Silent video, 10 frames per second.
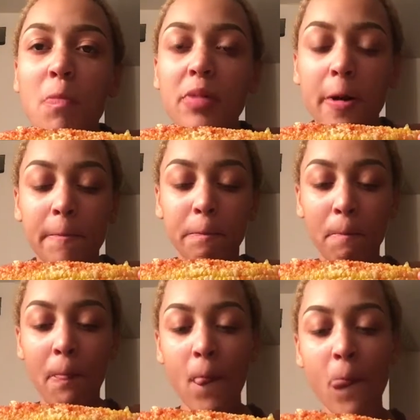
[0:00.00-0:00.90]
But
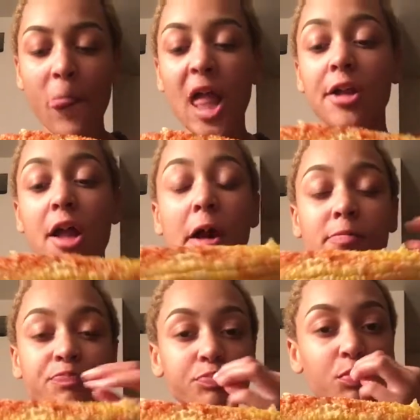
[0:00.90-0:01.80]

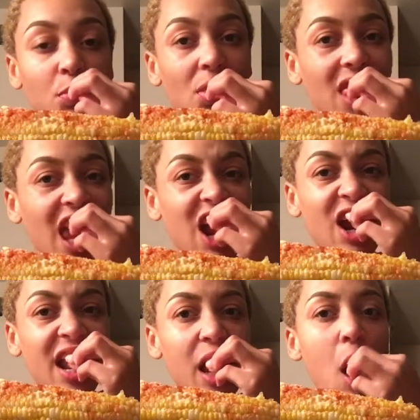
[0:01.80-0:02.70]
yeah, it
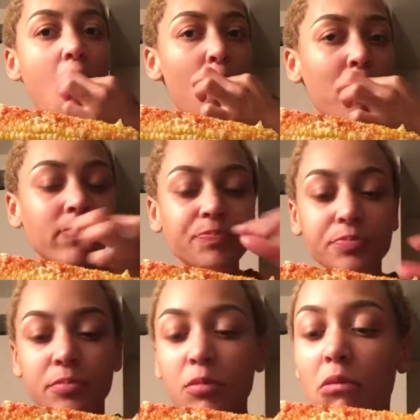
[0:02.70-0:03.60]
really
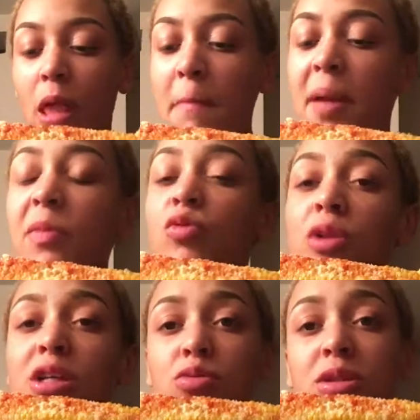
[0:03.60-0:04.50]
made me
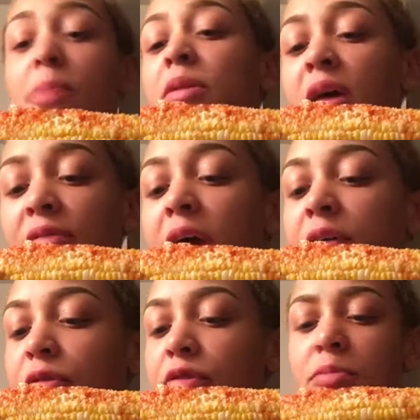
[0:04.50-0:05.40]
realize what type of love I
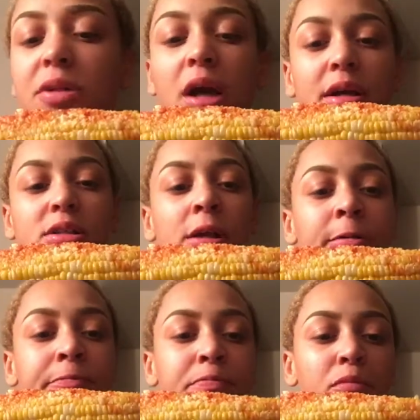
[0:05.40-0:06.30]
had for food, because,
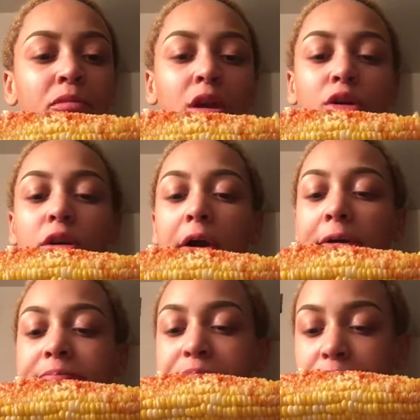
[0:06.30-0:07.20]
you
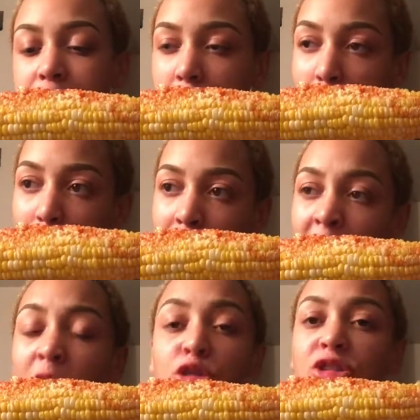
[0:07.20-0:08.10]
know,
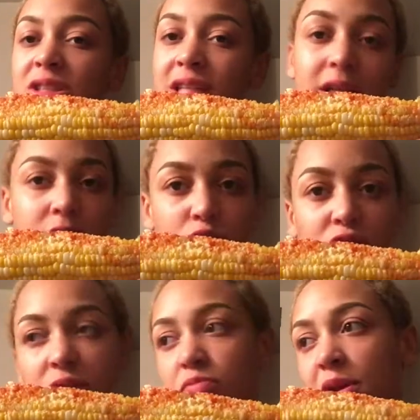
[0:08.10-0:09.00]
you just eat. You
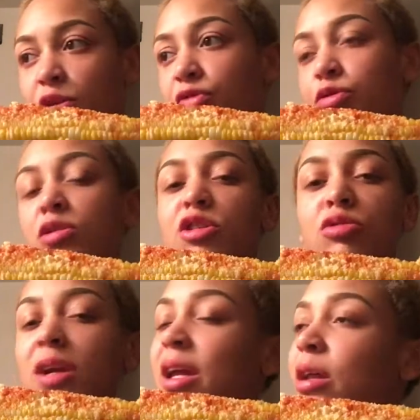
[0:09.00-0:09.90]
just make your food and
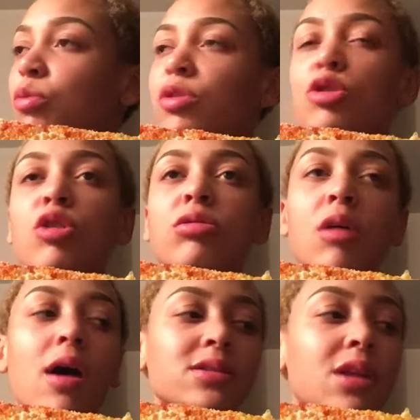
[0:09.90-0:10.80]
you eat it with no
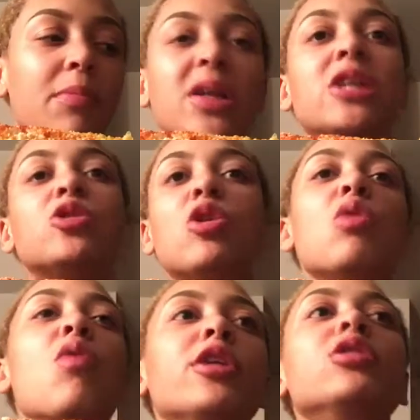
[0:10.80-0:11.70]
thoughts. And I mean, it's
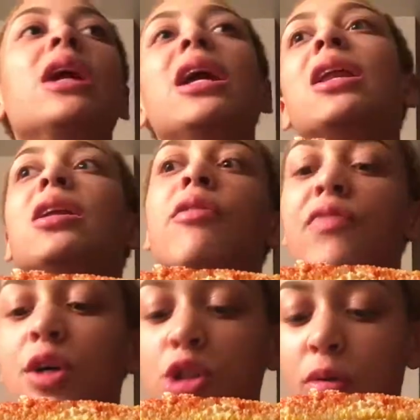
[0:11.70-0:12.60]
good while you eat it and
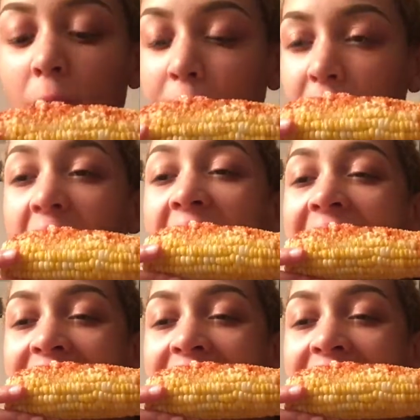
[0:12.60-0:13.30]
it fills you up, but